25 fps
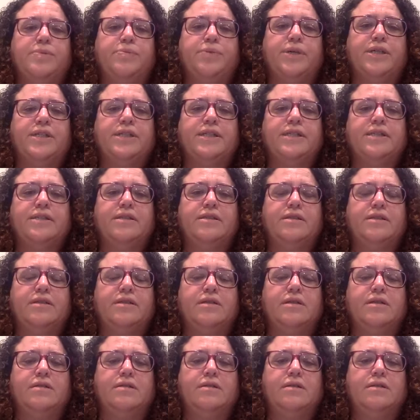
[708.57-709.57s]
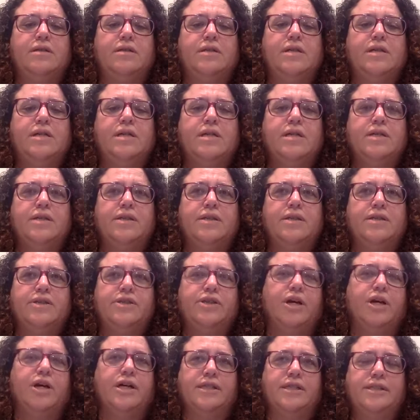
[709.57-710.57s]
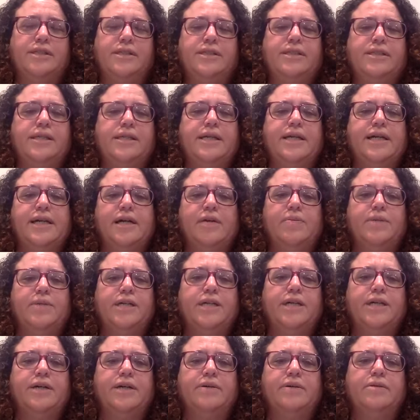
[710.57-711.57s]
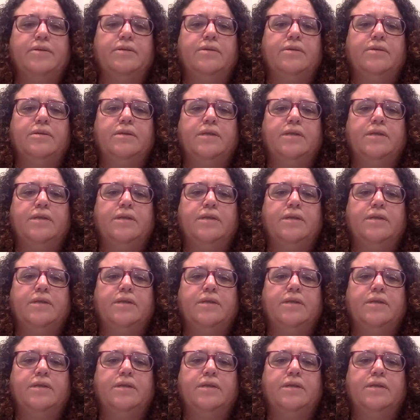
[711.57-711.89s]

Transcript: present. The darkness is going to come and go.